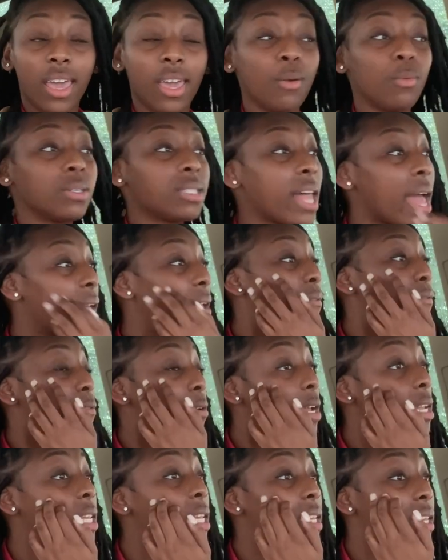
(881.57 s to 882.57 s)
it was like
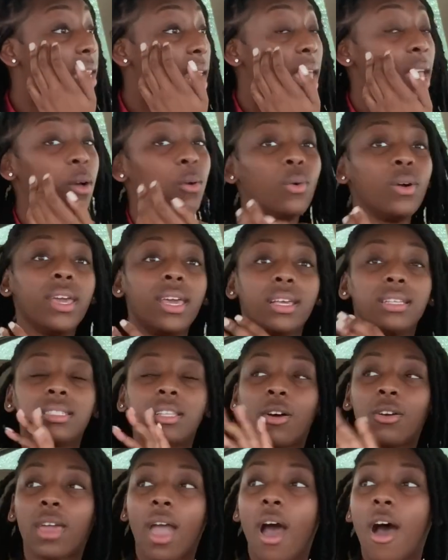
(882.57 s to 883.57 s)
really that quick.
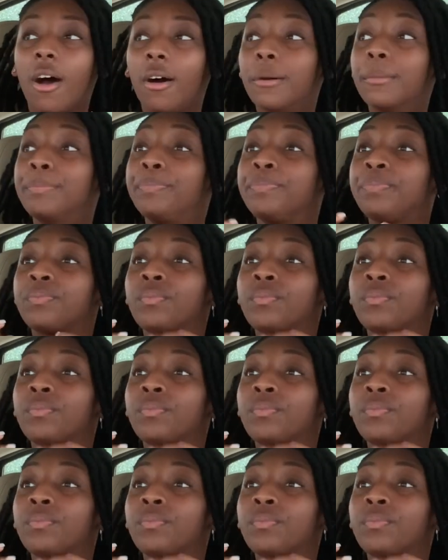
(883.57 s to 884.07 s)
So y'all,